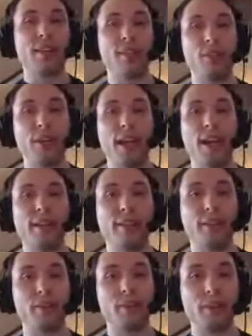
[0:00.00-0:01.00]
look at
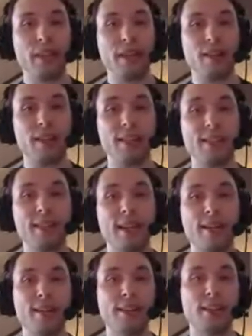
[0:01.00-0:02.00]
the Google Analytics
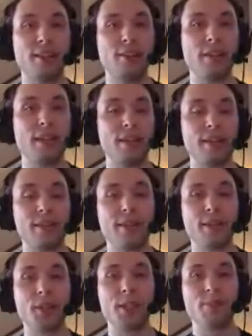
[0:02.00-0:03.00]
data to look at things
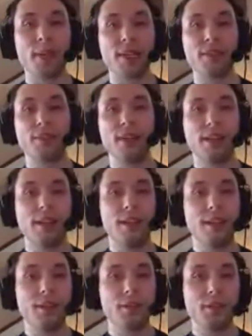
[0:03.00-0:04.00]
such as bounce rate
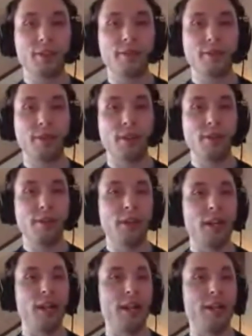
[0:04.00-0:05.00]
and the user
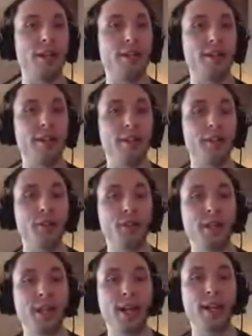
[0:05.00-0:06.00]
flow, and
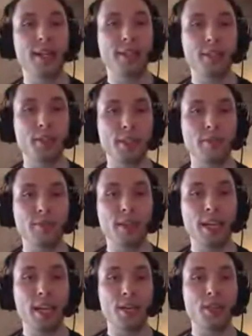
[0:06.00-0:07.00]
use that as a
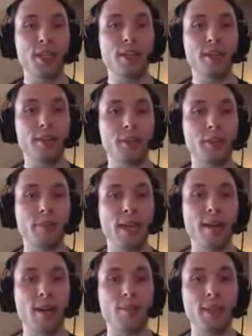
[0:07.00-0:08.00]
justification to
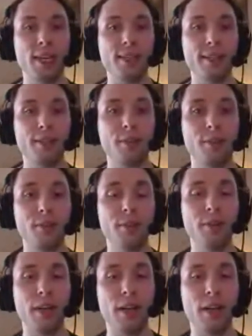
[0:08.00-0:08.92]
make updates through